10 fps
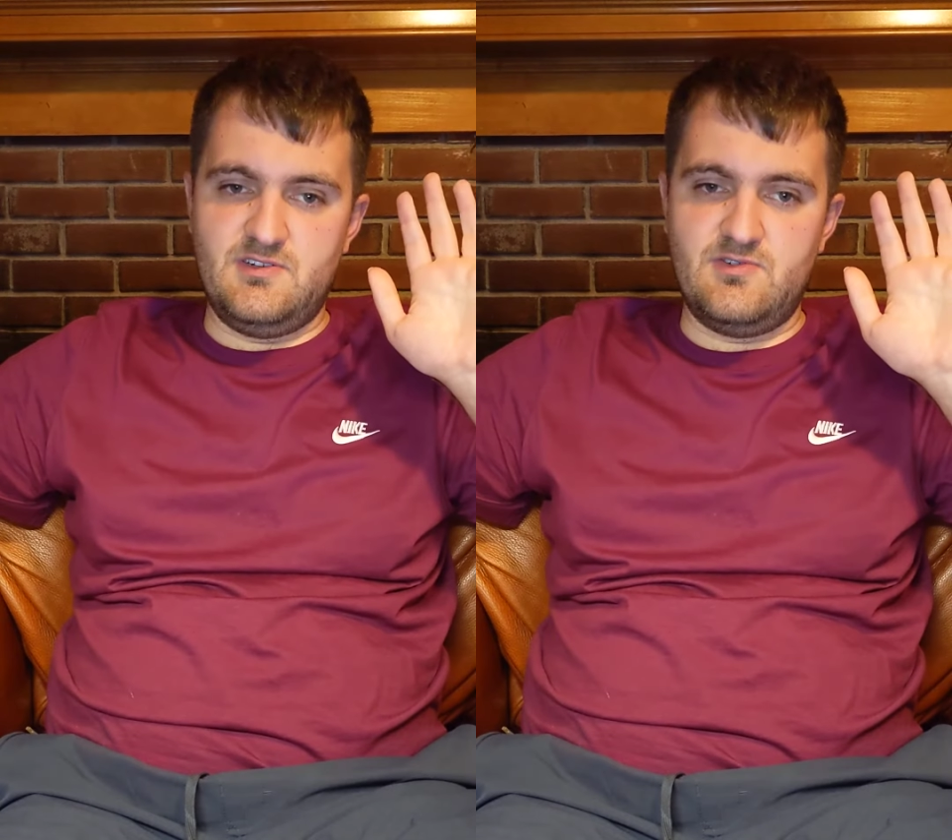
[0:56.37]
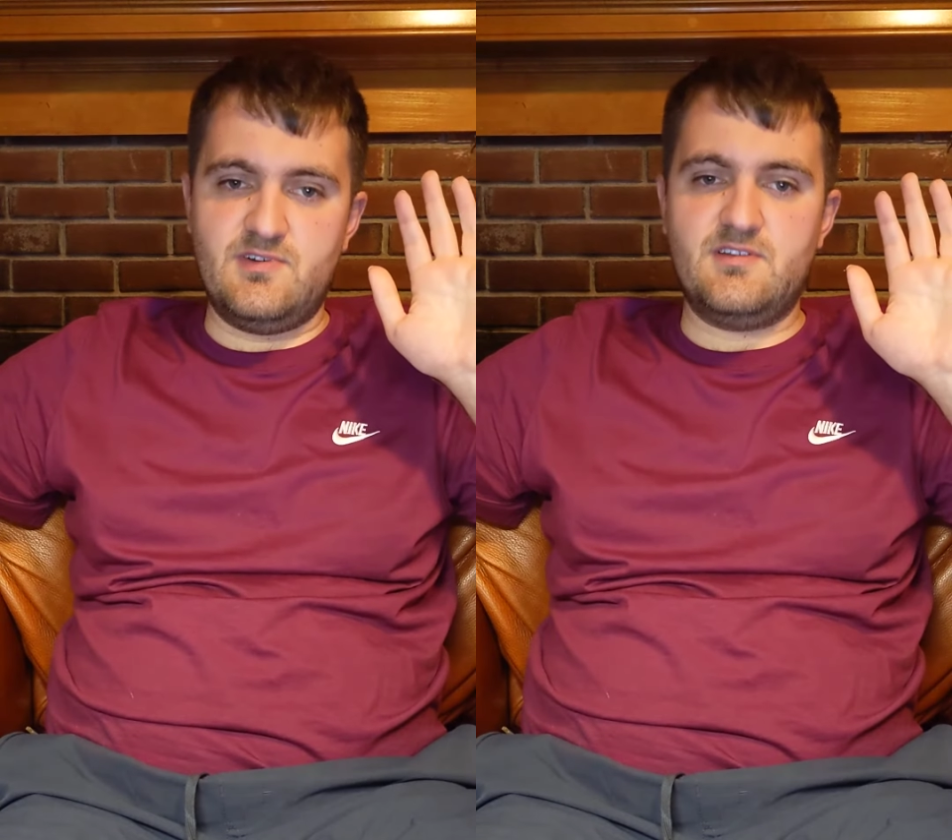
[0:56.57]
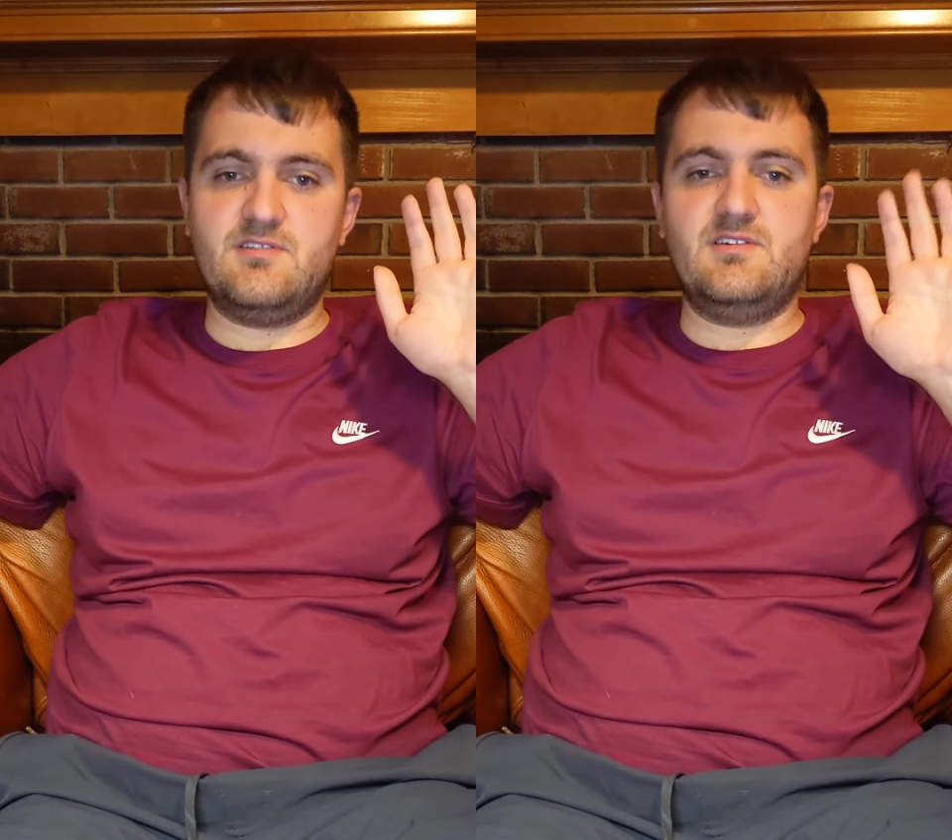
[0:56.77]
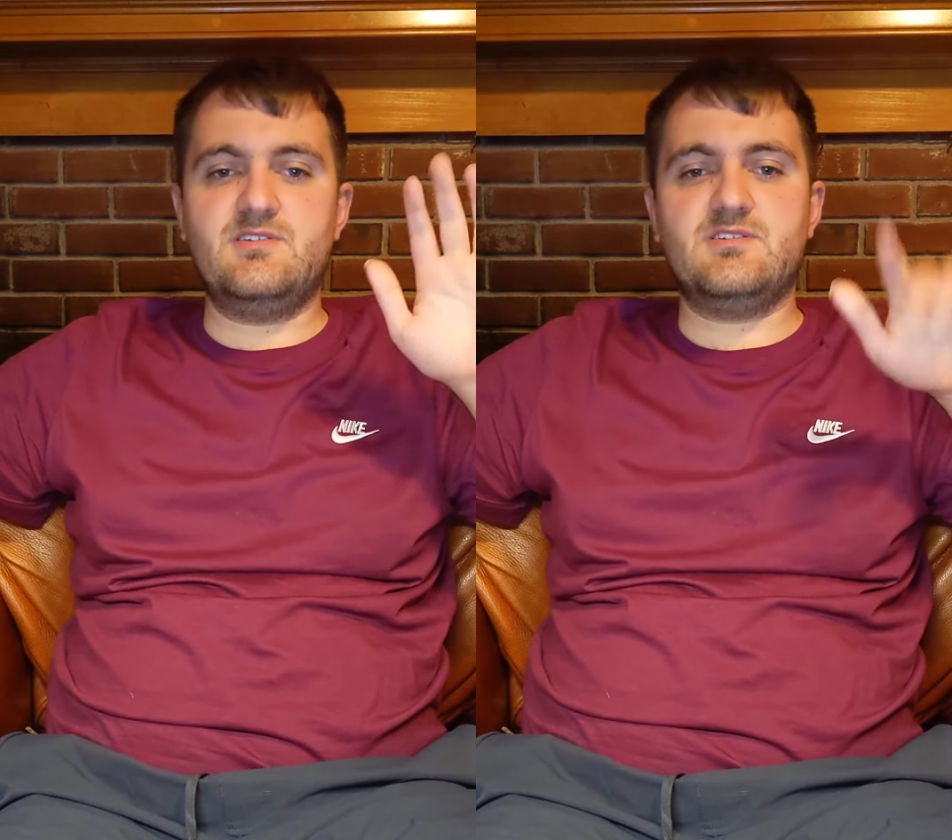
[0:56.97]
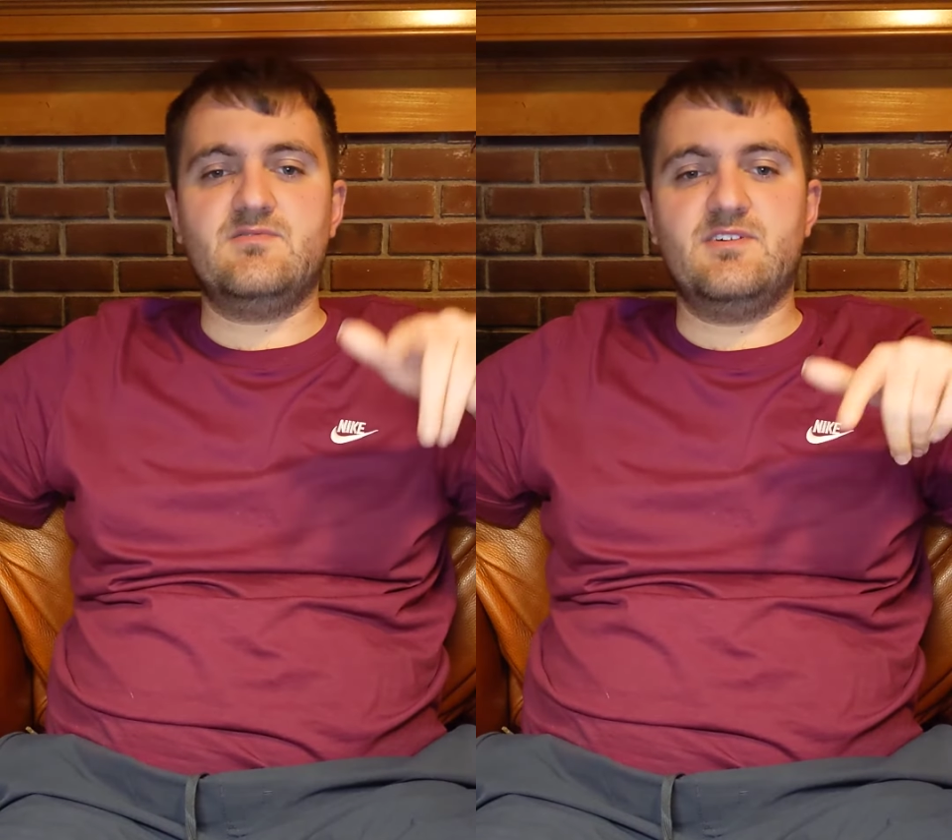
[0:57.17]
During
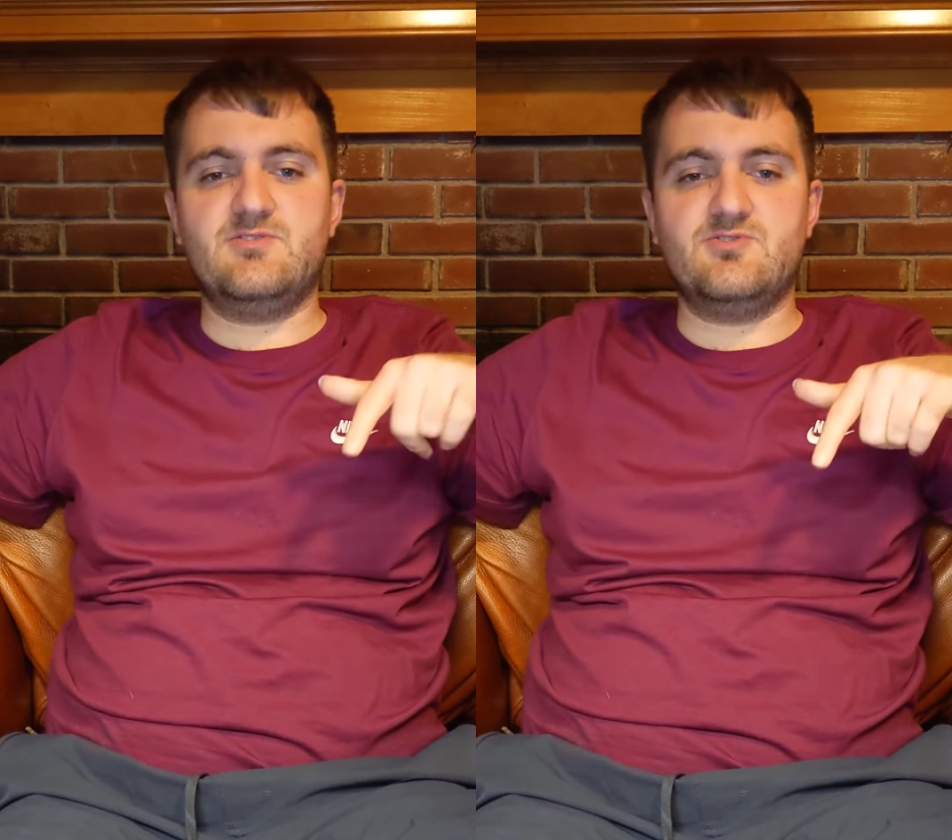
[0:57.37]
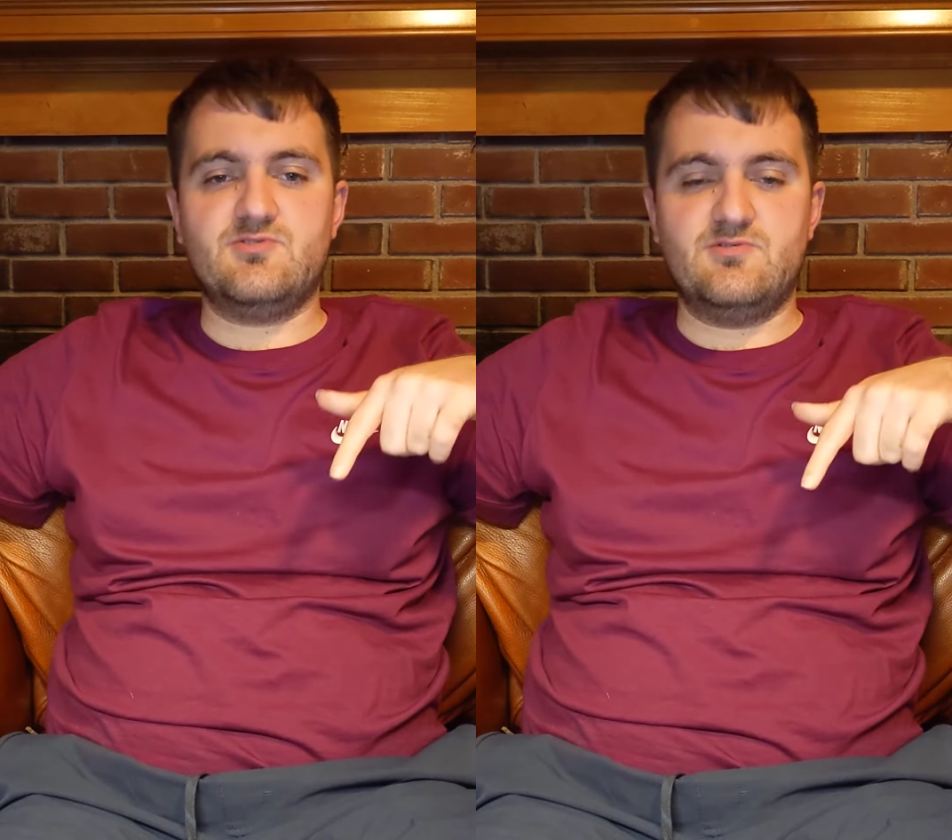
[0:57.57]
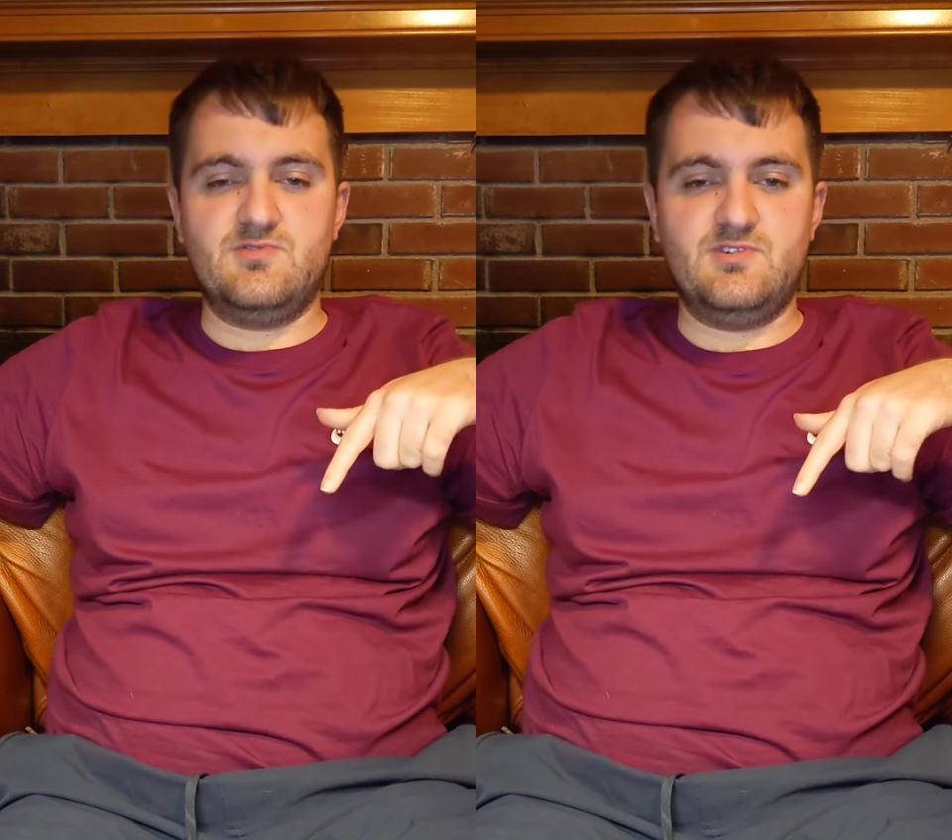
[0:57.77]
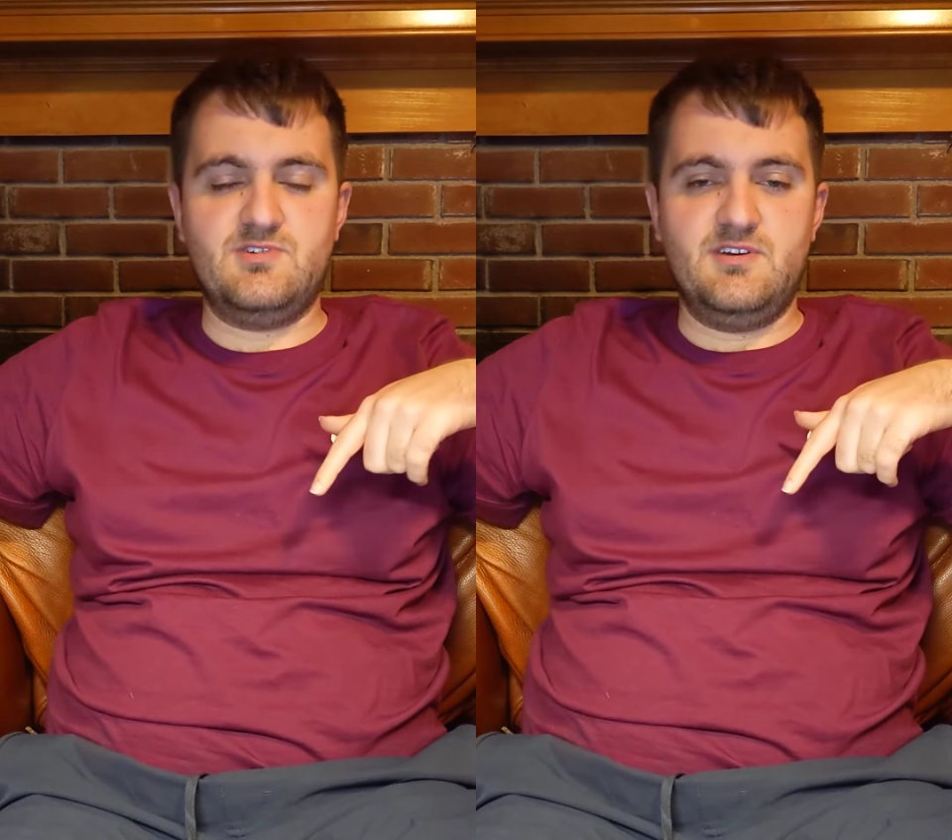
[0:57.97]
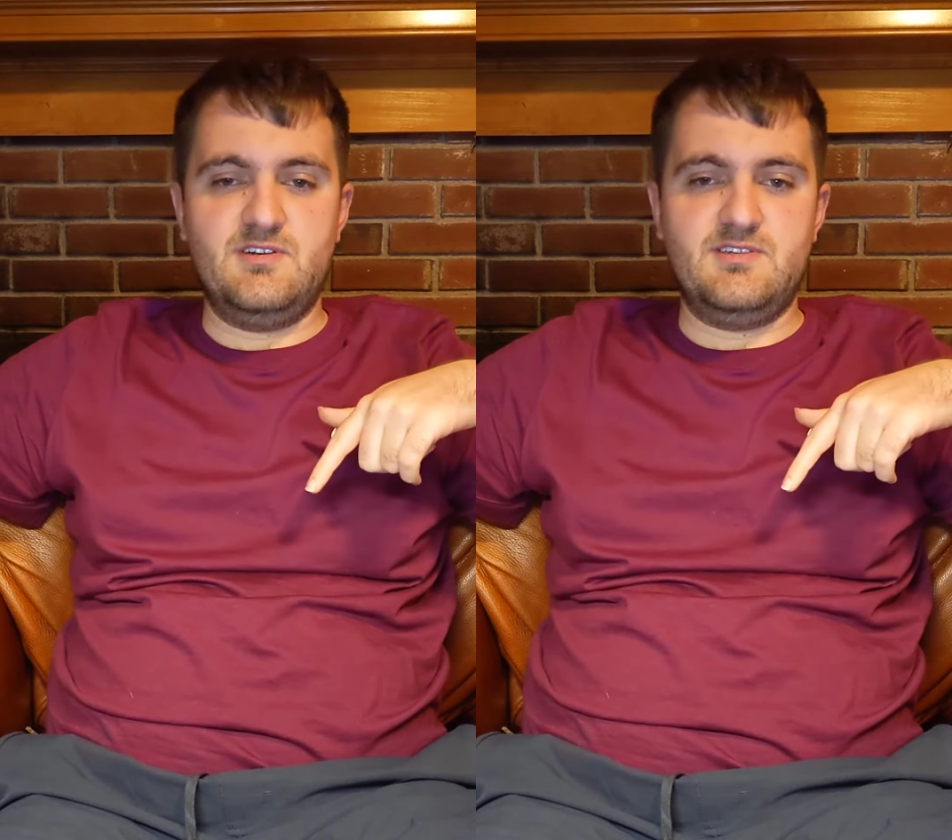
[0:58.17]
these adventures,